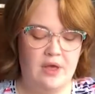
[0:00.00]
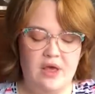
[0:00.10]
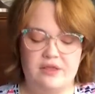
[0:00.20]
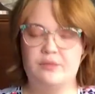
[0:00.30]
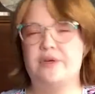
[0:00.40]

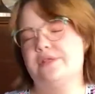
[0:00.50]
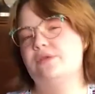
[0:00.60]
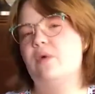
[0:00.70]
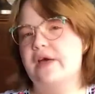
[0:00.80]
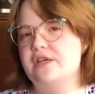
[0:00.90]
The reason
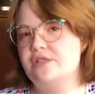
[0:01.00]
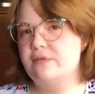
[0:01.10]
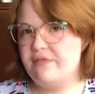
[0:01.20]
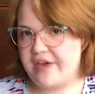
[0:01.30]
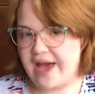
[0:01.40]
why I do
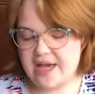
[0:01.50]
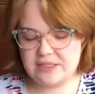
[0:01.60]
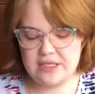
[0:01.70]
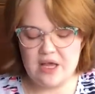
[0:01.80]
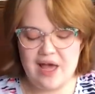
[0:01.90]
that,
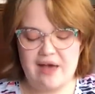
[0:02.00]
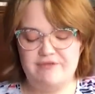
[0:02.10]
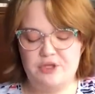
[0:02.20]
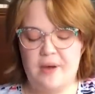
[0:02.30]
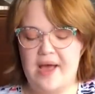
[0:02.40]
I've
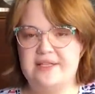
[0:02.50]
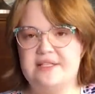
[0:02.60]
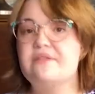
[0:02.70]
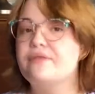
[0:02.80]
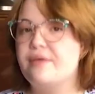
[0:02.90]
tried
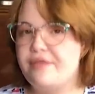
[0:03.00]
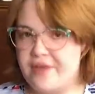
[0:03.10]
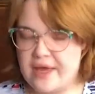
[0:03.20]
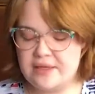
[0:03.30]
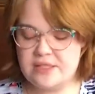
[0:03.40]
different things.